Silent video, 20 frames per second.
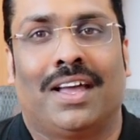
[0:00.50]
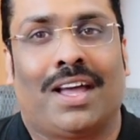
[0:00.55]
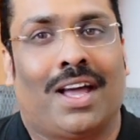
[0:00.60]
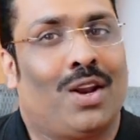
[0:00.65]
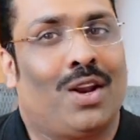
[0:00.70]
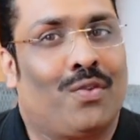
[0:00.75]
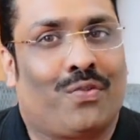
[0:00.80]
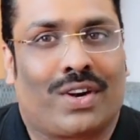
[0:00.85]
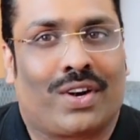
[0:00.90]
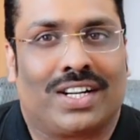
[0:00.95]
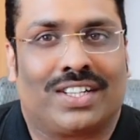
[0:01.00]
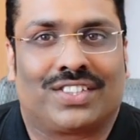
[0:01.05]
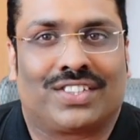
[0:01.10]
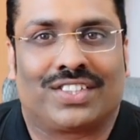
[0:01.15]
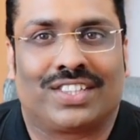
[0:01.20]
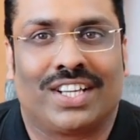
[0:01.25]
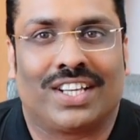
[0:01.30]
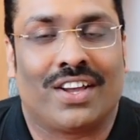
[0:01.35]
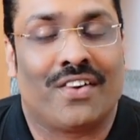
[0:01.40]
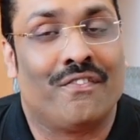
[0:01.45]
Hello
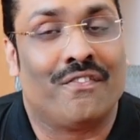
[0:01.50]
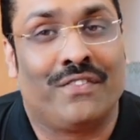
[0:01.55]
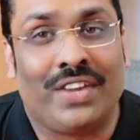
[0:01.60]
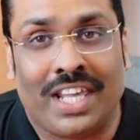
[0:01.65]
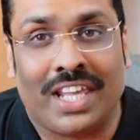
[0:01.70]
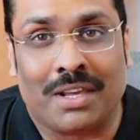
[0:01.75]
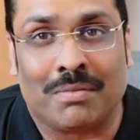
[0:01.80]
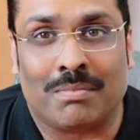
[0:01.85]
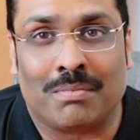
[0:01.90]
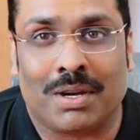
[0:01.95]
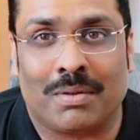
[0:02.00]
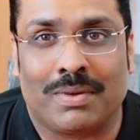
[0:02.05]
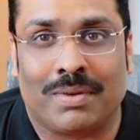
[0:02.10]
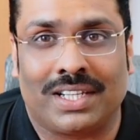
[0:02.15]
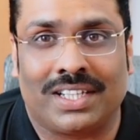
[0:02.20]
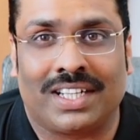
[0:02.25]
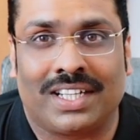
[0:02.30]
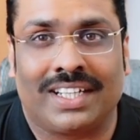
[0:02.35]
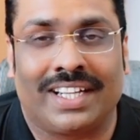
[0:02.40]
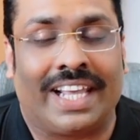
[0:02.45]
friends, we
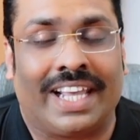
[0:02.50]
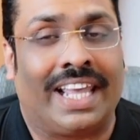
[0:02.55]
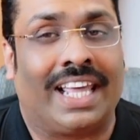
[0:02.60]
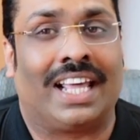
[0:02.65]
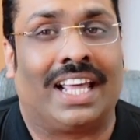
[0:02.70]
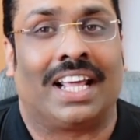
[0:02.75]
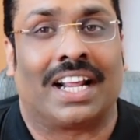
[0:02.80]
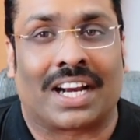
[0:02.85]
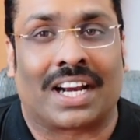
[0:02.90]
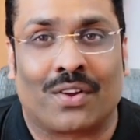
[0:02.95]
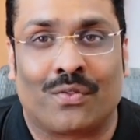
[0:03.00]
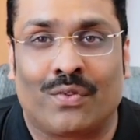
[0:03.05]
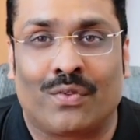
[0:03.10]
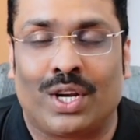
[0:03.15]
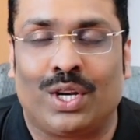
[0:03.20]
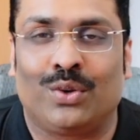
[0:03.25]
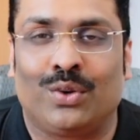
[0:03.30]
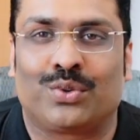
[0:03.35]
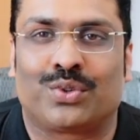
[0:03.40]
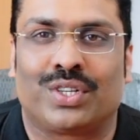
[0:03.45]
implemented a
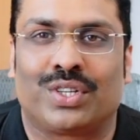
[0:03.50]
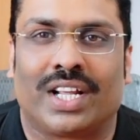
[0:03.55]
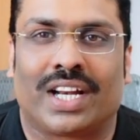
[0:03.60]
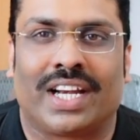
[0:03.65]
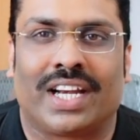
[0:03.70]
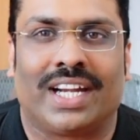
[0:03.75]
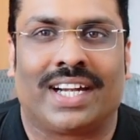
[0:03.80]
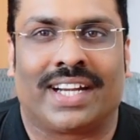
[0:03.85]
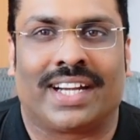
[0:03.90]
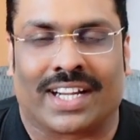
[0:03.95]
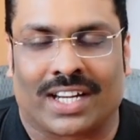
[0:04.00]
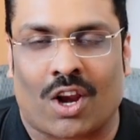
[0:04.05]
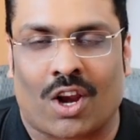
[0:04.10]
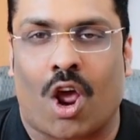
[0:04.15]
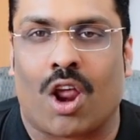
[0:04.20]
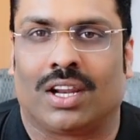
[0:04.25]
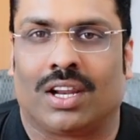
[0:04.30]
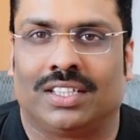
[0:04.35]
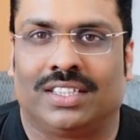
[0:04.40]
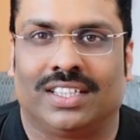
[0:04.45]
revolutionary
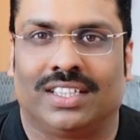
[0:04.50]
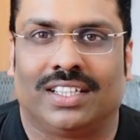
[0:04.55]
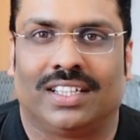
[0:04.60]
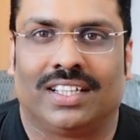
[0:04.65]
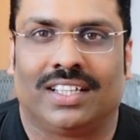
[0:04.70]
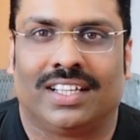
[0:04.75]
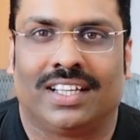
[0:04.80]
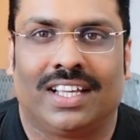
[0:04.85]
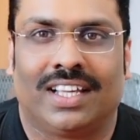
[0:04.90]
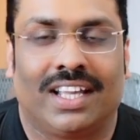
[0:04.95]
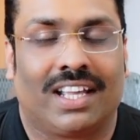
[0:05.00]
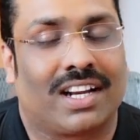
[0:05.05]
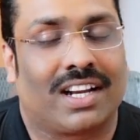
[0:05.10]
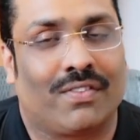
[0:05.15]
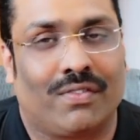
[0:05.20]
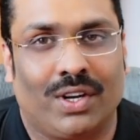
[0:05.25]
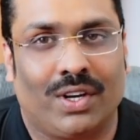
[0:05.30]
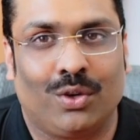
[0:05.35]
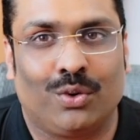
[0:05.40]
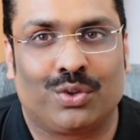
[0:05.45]
technology.
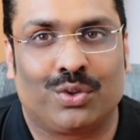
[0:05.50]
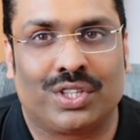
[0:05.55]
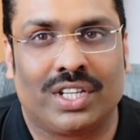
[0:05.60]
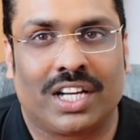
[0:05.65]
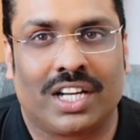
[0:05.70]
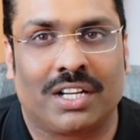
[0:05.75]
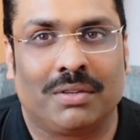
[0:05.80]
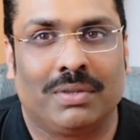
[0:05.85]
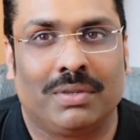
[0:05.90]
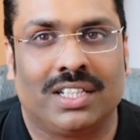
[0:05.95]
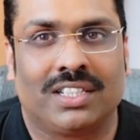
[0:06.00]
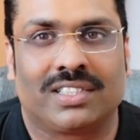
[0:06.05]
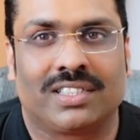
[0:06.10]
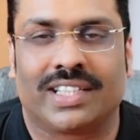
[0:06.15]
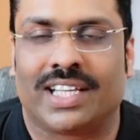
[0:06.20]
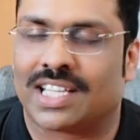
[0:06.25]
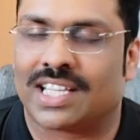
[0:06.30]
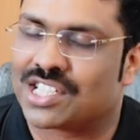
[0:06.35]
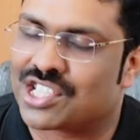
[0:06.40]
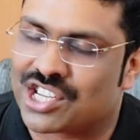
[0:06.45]
Revolutionary
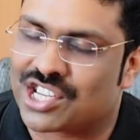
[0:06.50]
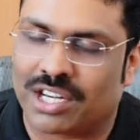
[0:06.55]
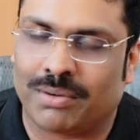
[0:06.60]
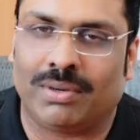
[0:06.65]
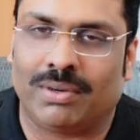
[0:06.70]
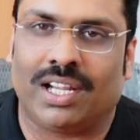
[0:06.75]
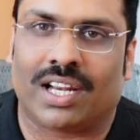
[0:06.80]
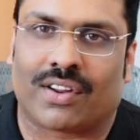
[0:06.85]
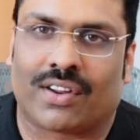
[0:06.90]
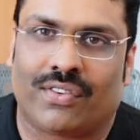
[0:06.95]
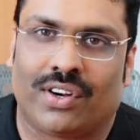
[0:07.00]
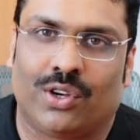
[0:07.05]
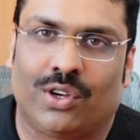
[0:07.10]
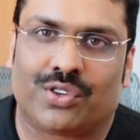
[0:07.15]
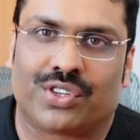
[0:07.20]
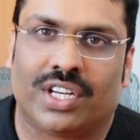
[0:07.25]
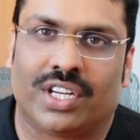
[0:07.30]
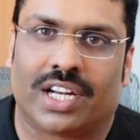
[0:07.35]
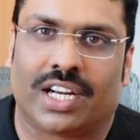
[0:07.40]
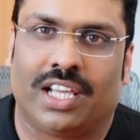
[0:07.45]
means extremely
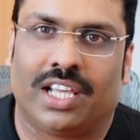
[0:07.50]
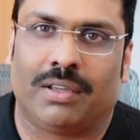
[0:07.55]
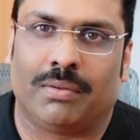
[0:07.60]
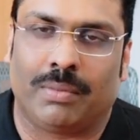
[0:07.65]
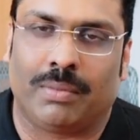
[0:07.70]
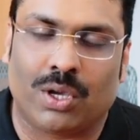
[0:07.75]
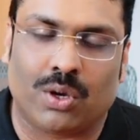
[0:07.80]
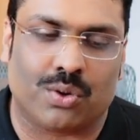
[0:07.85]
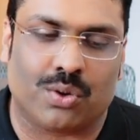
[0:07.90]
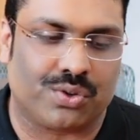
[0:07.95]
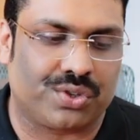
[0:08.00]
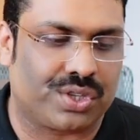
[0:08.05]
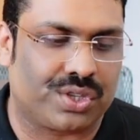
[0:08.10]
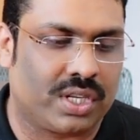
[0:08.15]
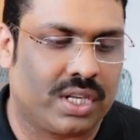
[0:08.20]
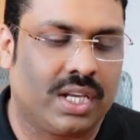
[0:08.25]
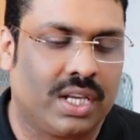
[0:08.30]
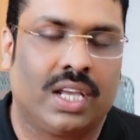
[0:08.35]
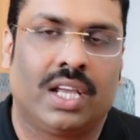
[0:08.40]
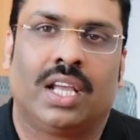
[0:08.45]
revolutionary
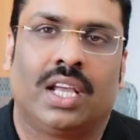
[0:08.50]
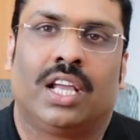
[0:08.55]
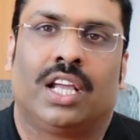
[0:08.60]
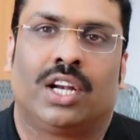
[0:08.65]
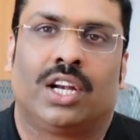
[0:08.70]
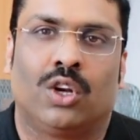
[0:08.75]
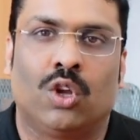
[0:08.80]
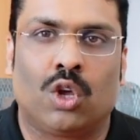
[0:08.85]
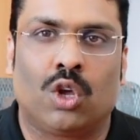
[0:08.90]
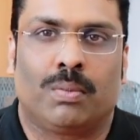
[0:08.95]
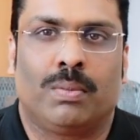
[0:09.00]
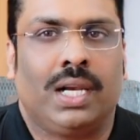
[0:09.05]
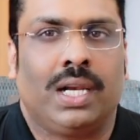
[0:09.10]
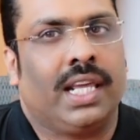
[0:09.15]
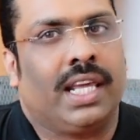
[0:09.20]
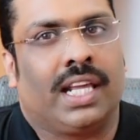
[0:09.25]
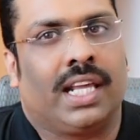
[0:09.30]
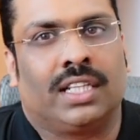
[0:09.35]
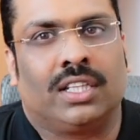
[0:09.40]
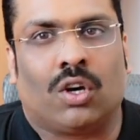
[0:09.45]
because
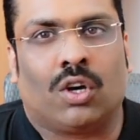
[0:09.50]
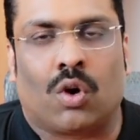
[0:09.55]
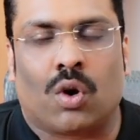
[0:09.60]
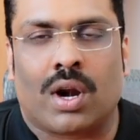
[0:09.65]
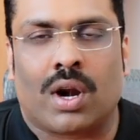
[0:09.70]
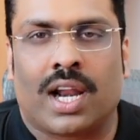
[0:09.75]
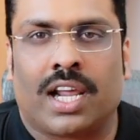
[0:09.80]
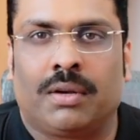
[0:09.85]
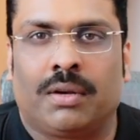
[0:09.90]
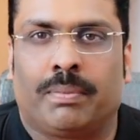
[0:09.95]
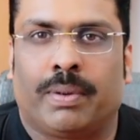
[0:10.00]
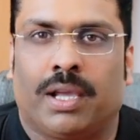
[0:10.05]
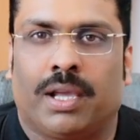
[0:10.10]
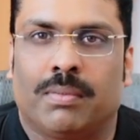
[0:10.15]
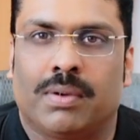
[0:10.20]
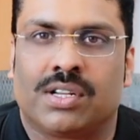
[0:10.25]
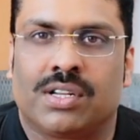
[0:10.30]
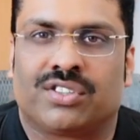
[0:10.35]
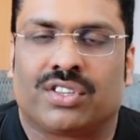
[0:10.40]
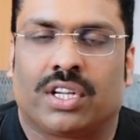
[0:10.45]
normally in the online
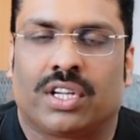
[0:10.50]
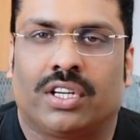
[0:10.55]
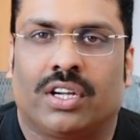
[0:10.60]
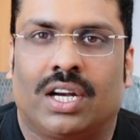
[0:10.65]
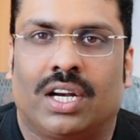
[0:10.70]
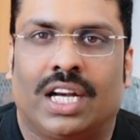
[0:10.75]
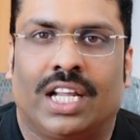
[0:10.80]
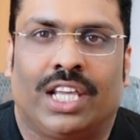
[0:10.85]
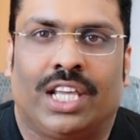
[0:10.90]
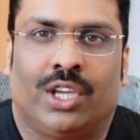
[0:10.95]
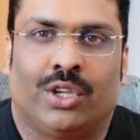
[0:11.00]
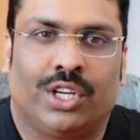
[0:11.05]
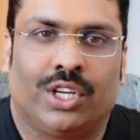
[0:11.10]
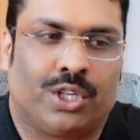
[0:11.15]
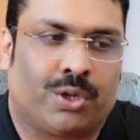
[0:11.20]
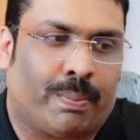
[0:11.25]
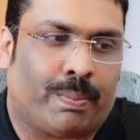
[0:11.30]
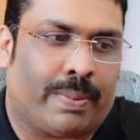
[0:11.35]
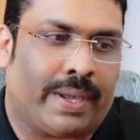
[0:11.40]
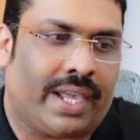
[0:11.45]
payments and all, you
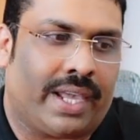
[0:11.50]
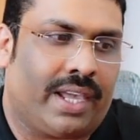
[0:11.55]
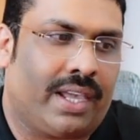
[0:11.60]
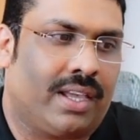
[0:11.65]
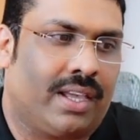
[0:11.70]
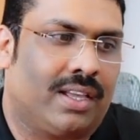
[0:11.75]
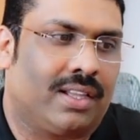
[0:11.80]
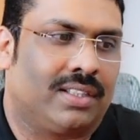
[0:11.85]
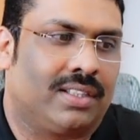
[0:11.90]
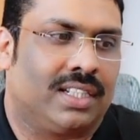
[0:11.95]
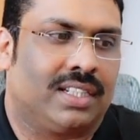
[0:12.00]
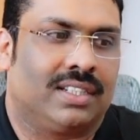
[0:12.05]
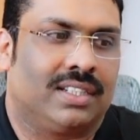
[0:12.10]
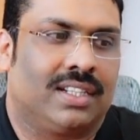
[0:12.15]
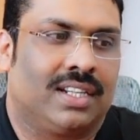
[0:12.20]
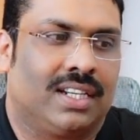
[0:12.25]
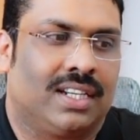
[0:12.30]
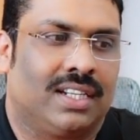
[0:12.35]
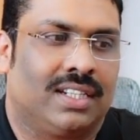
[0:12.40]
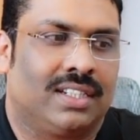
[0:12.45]
need to pay the
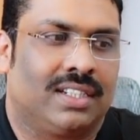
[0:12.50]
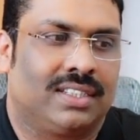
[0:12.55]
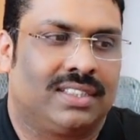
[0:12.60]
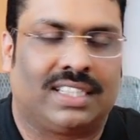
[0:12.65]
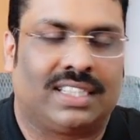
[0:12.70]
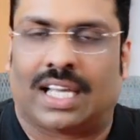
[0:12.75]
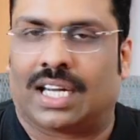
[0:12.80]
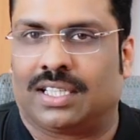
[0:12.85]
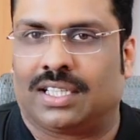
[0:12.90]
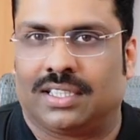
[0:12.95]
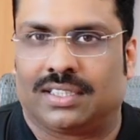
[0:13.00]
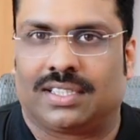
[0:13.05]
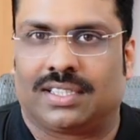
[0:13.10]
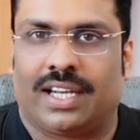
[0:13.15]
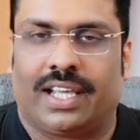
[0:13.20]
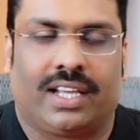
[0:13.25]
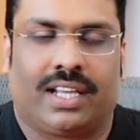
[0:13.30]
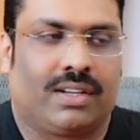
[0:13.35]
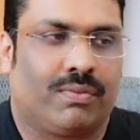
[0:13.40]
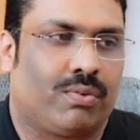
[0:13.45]
uh, charges.
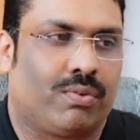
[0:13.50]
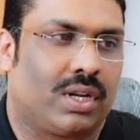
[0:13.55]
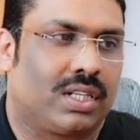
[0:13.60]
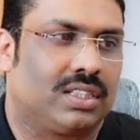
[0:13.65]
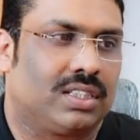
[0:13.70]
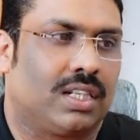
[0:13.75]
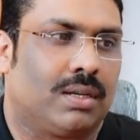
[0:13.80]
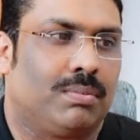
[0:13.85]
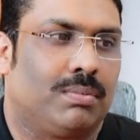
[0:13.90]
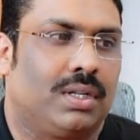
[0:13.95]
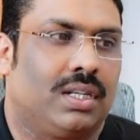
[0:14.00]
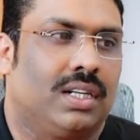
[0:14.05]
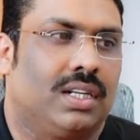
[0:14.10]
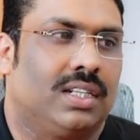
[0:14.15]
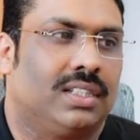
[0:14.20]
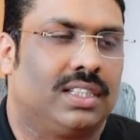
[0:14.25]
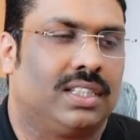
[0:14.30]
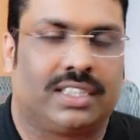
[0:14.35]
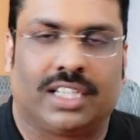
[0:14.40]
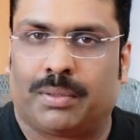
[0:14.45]
Like for
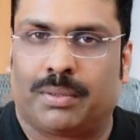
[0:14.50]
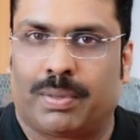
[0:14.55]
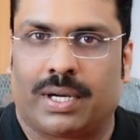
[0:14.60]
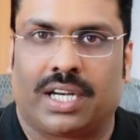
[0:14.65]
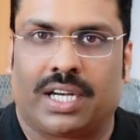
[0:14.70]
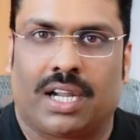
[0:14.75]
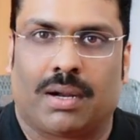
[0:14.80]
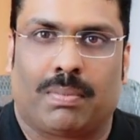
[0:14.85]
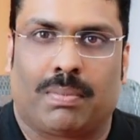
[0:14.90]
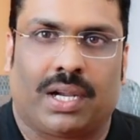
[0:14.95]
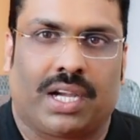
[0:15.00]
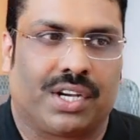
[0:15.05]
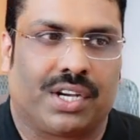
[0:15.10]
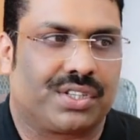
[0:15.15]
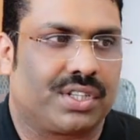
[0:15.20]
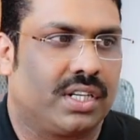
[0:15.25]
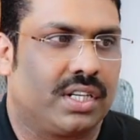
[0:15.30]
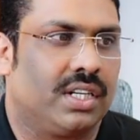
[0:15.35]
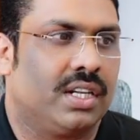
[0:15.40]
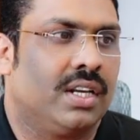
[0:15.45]
example, the third-party
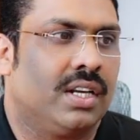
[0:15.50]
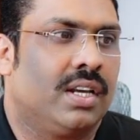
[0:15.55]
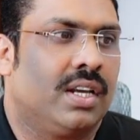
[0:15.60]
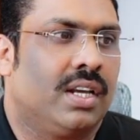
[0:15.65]
application,